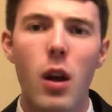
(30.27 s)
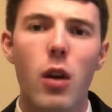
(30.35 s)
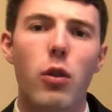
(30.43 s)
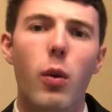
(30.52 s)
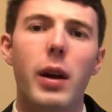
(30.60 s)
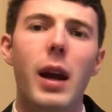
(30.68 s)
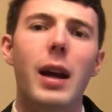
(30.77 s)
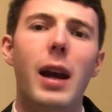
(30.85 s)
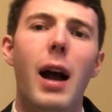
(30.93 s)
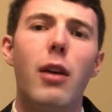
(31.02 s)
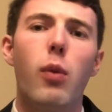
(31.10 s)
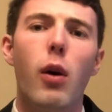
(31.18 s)
So again,
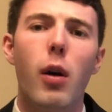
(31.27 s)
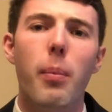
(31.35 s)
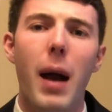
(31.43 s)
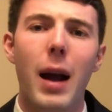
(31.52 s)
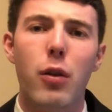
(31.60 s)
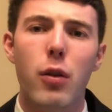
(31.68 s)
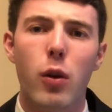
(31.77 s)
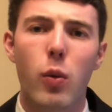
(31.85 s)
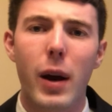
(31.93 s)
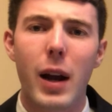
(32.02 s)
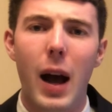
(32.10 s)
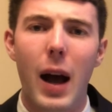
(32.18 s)
guys, welcome back to the
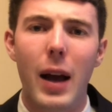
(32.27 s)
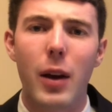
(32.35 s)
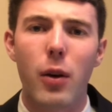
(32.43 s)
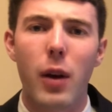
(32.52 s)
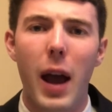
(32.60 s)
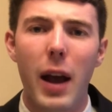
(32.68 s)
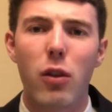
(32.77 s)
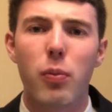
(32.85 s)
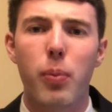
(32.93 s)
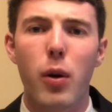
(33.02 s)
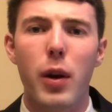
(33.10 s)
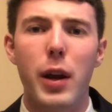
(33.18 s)
Gridiron
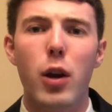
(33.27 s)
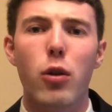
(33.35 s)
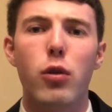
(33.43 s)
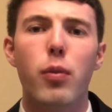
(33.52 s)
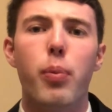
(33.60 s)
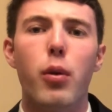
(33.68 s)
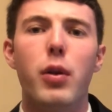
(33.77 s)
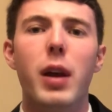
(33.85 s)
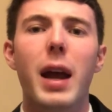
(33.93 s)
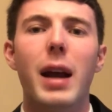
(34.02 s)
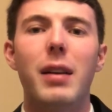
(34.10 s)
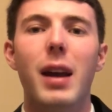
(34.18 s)
Expert, here to
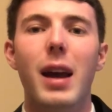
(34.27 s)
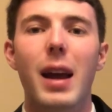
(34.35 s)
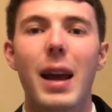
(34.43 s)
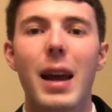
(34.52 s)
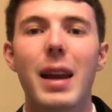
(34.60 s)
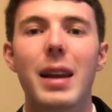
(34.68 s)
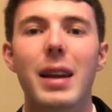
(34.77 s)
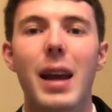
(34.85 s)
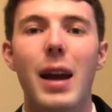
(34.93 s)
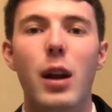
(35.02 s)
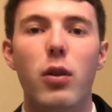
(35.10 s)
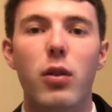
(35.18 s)
predict
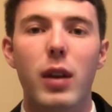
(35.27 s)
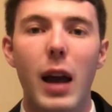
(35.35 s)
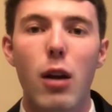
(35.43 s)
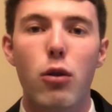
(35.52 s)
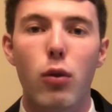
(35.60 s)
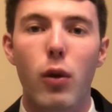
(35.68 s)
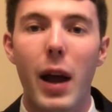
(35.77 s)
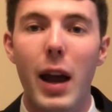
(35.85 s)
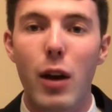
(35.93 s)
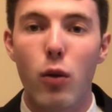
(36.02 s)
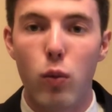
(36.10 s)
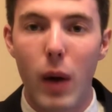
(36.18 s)
Indiana's schedule
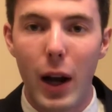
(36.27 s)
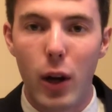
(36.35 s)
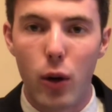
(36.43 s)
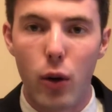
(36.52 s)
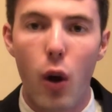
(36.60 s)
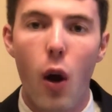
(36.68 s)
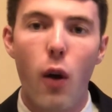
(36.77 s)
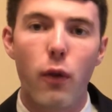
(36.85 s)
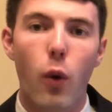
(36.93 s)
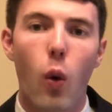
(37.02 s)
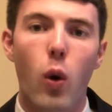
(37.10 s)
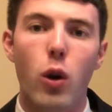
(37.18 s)
and record
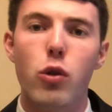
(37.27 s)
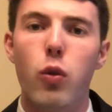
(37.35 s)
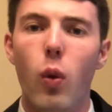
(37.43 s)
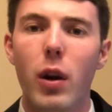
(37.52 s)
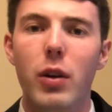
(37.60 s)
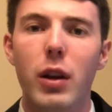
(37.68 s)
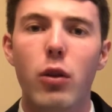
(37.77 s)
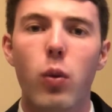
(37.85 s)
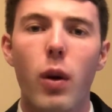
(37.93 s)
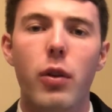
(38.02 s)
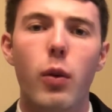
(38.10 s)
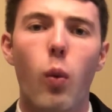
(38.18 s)
for
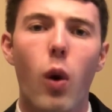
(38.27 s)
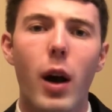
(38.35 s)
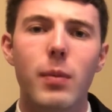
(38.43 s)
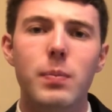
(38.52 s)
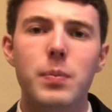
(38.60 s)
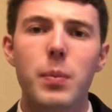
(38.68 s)
2021.